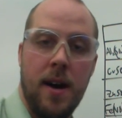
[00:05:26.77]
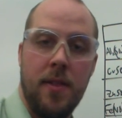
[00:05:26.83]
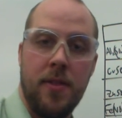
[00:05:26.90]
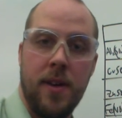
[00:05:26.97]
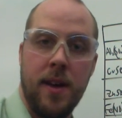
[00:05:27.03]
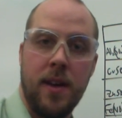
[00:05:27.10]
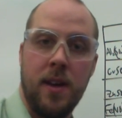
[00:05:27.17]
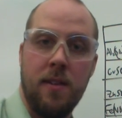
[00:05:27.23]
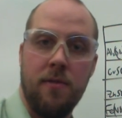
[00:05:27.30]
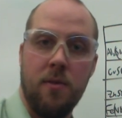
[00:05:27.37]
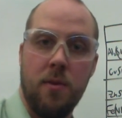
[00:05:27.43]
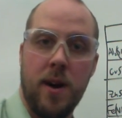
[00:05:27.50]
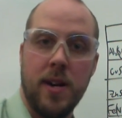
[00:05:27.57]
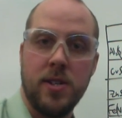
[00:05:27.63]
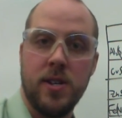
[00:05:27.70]
Thank you for
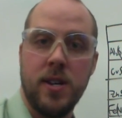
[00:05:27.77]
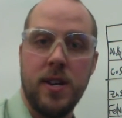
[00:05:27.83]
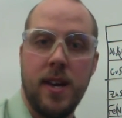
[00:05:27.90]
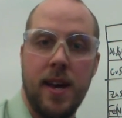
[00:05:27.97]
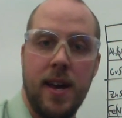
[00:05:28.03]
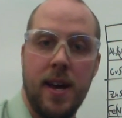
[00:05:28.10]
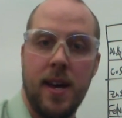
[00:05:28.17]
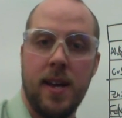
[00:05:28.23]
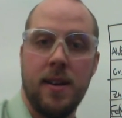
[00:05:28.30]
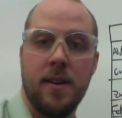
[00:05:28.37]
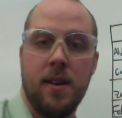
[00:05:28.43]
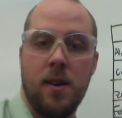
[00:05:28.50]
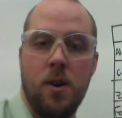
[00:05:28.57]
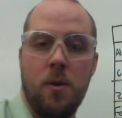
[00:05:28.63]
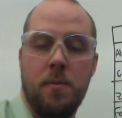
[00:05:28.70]
watching,
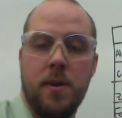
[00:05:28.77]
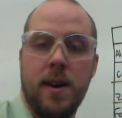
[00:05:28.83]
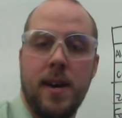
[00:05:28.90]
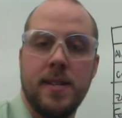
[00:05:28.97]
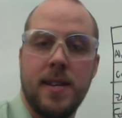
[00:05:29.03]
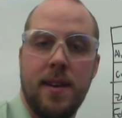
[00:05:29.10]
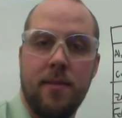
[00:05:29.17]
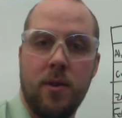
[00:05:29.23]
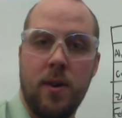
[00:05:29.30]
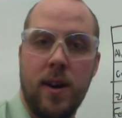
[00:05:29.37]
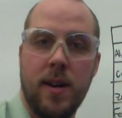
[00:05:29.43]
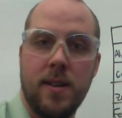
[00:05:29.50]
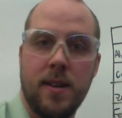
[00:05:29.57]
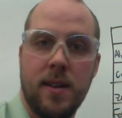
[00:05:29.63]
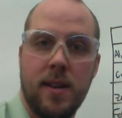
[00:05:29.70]
and I hope you guys have a
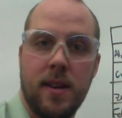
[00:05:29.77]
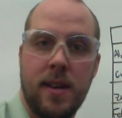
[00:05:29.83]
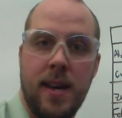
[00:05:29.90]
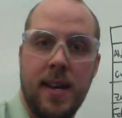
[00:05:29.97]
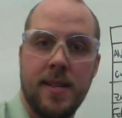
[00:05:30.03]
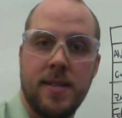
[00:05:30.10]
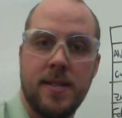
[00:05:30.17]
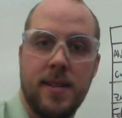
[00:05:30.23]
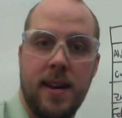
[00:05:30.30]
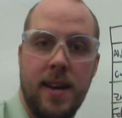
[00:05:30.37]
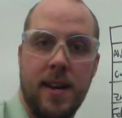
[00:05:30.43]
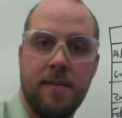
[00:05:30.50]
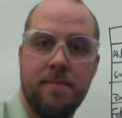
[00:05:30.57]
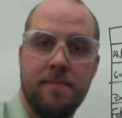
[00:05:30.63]
great Gates day.